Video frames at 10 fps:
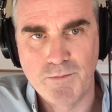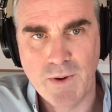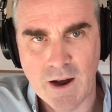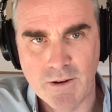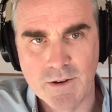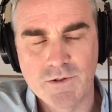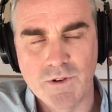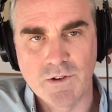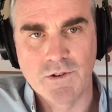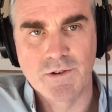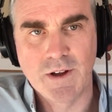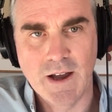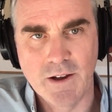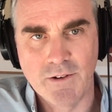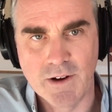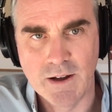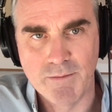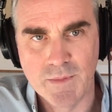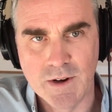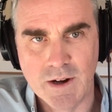power structure diagram